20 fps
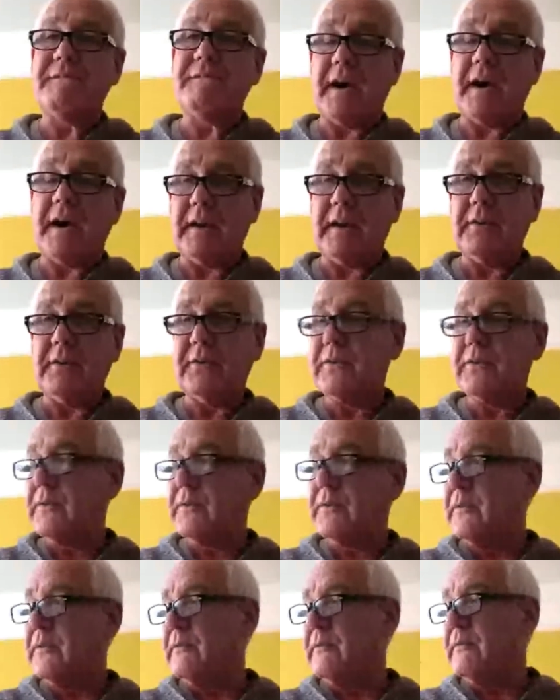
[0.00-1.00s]

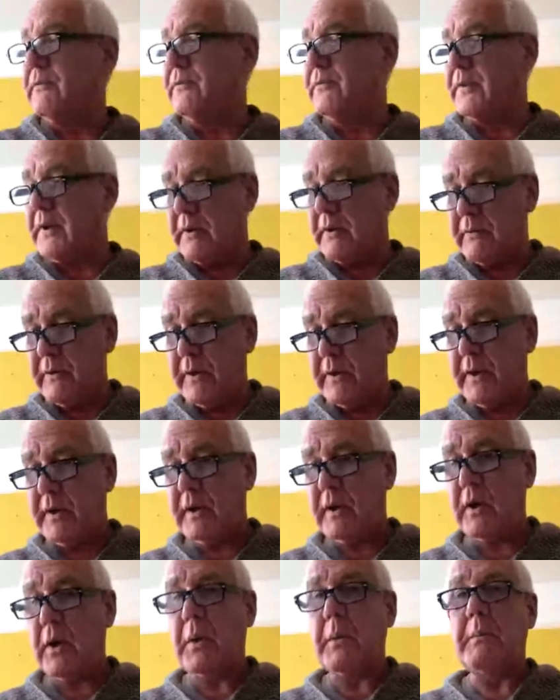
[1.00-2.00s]
Thanks very
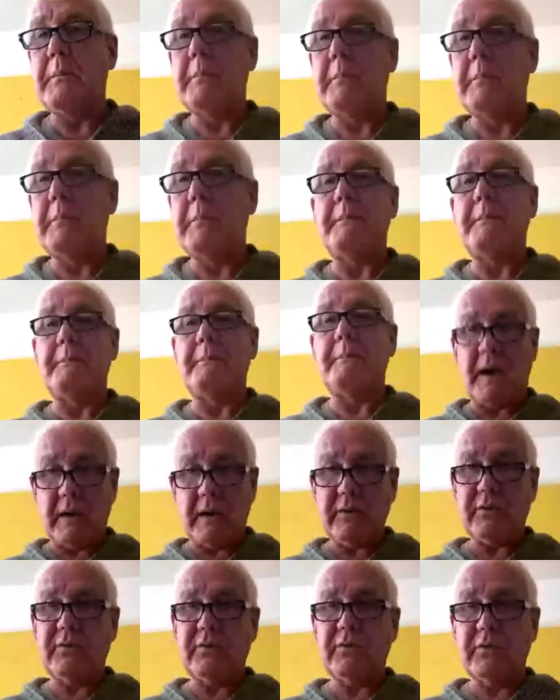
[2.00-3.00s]
much.